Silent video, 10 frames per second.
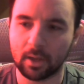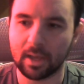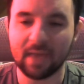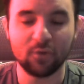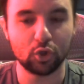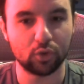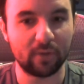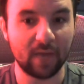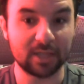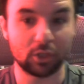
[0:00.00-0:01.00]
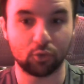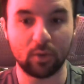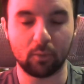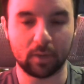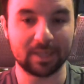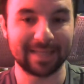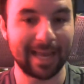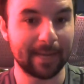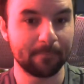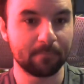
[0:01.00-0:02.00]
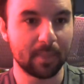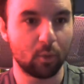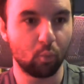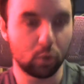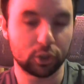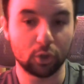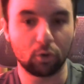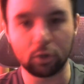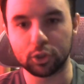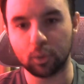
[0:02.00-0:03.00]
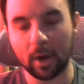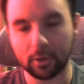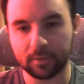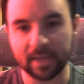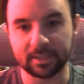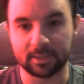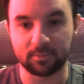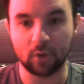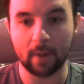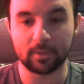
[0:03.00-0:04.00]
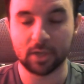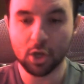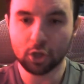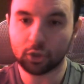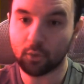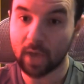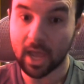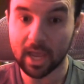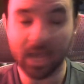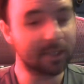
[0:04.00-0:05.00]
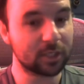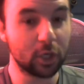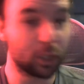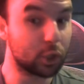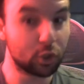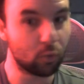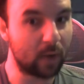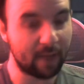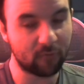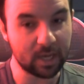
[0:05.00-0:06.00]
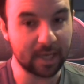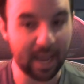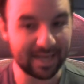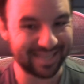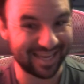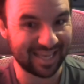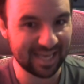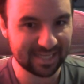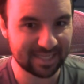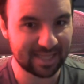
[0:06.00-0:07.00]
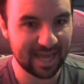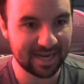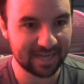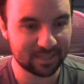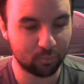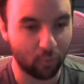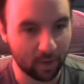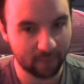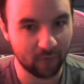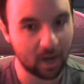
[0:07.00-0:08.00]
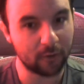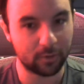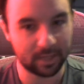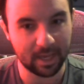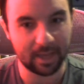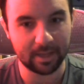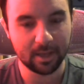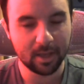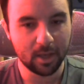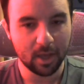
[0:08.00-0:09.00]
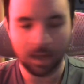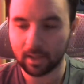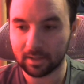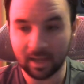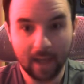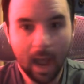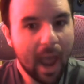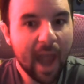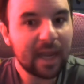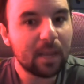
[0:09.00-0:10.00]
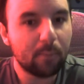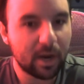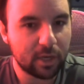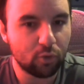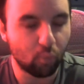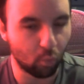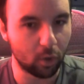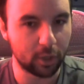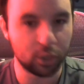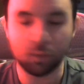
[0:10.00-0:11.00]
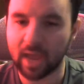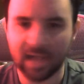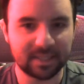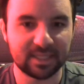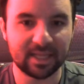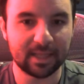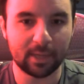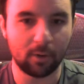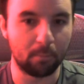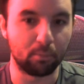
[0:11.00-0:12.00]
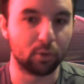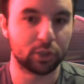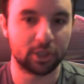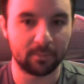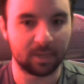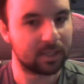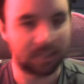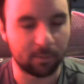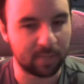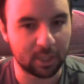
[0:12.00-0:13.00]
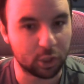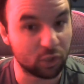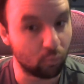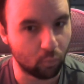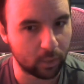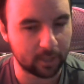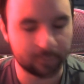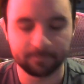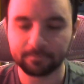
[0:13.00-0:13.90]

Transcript: Even Triff has a tweet where he's like, we're so close to 100,000 subscribers. So he's gonna do whatever he can to get to that next point of 100K. Like anybody would. You can't sit there and bullshit me and tell me that you wouldn't.